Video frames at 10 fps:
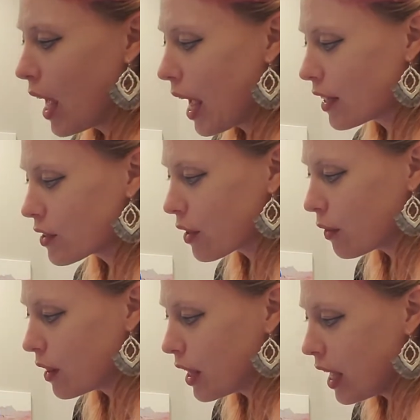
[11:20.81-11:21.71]
And so
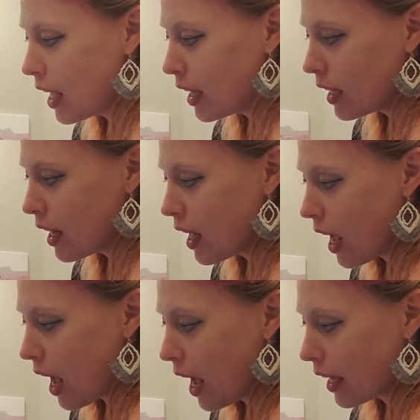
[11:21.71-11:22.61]
then
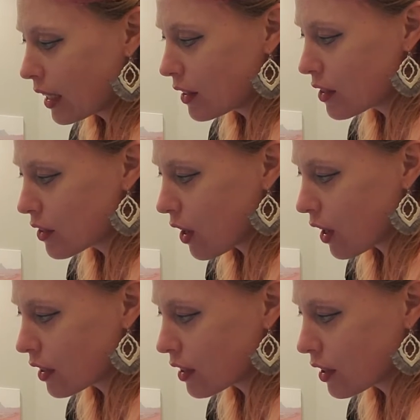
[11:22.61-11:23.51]
I can
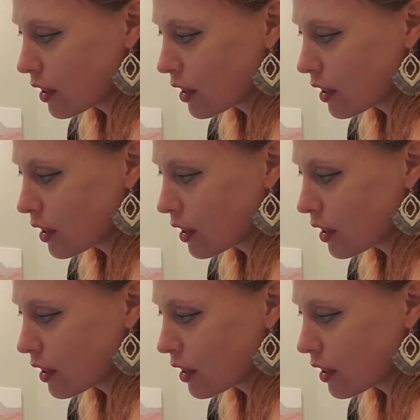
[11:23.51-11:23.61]
start,